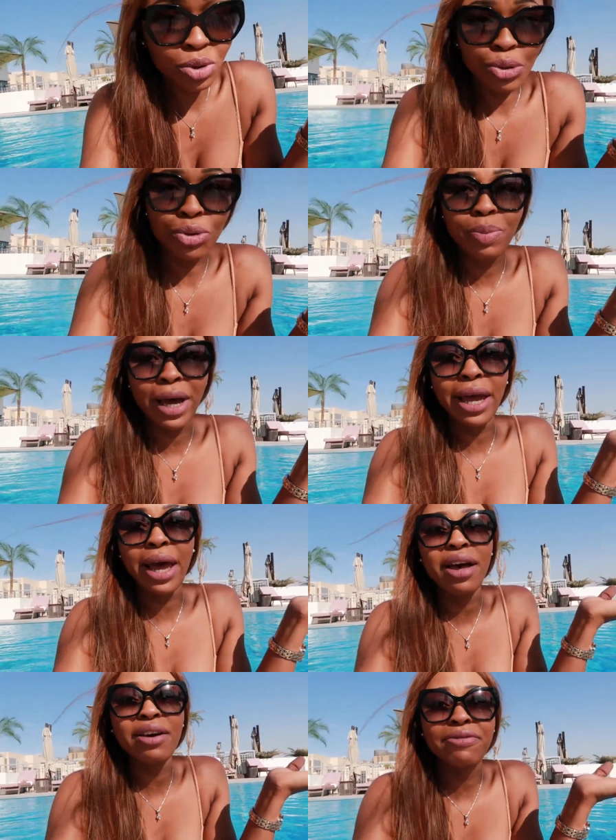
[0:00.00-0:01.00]
to Dubai
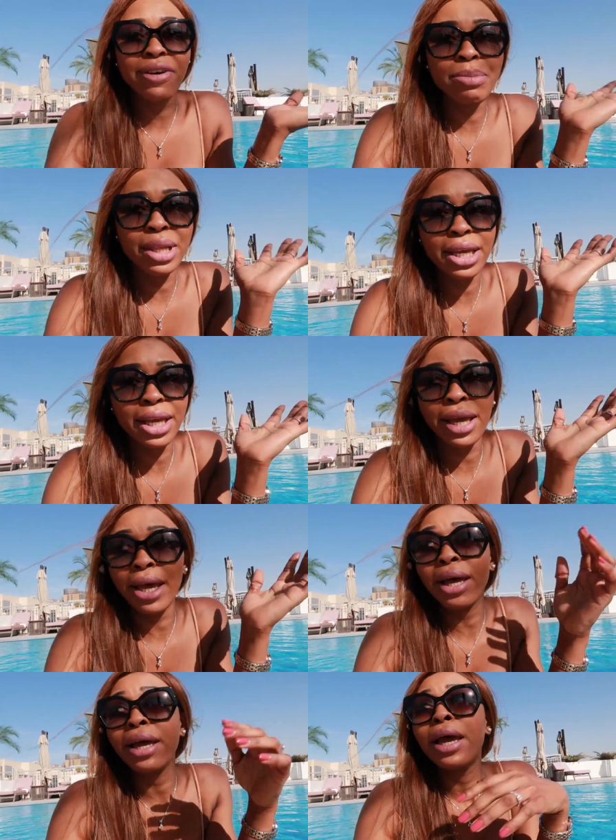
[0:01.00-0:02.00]
I have family
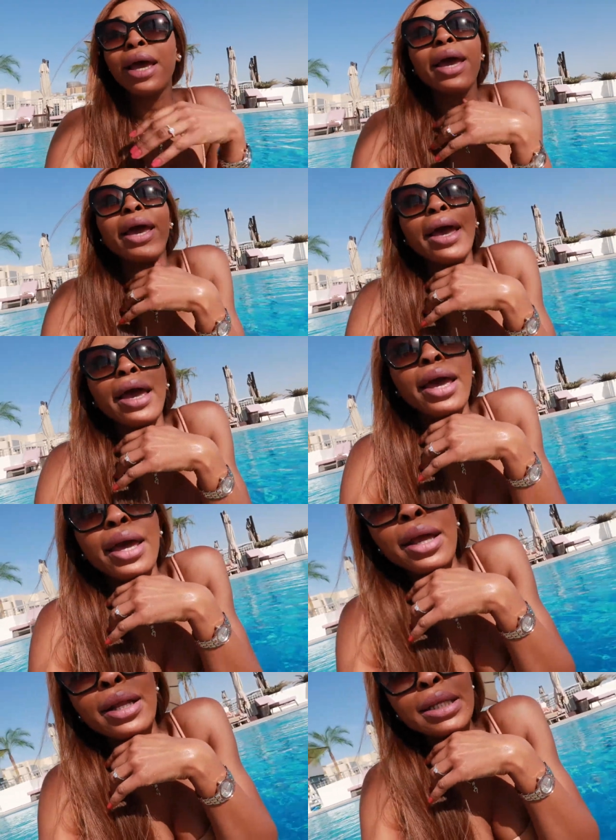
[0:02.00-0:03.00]
here
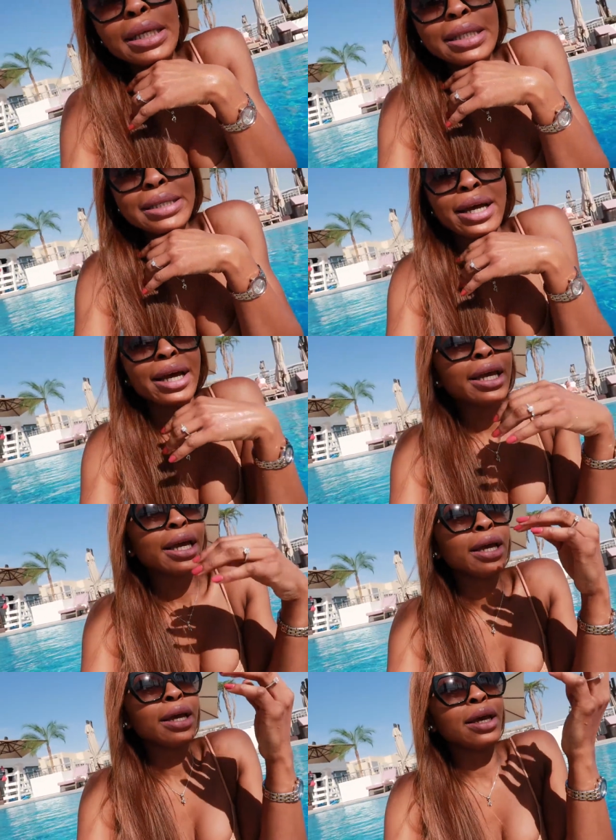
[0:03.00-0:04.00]
and it's like
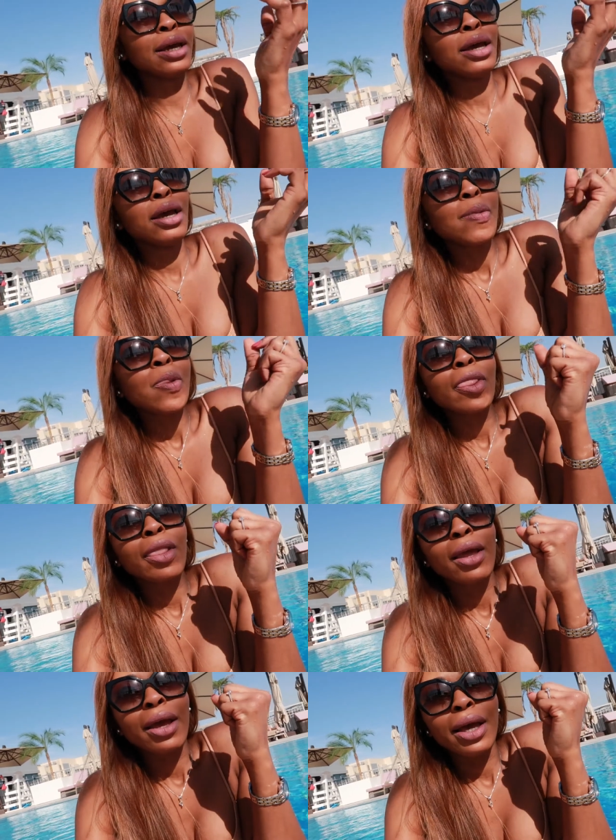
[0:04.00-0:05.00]

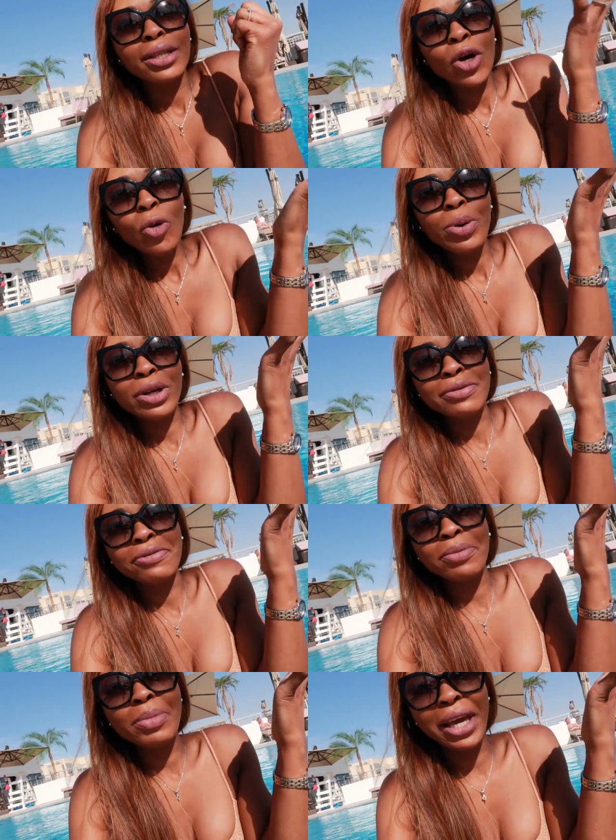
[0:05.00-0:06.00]
it's open
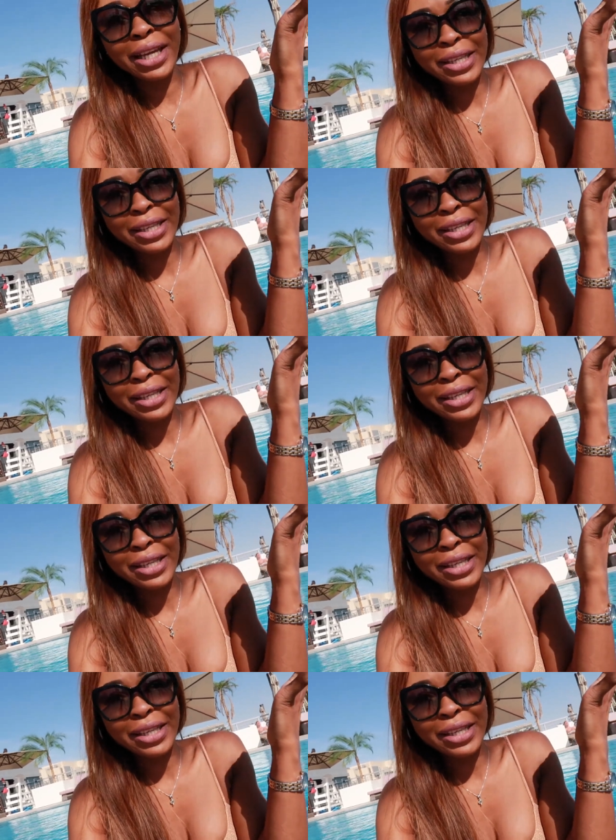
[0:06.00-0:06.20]
for me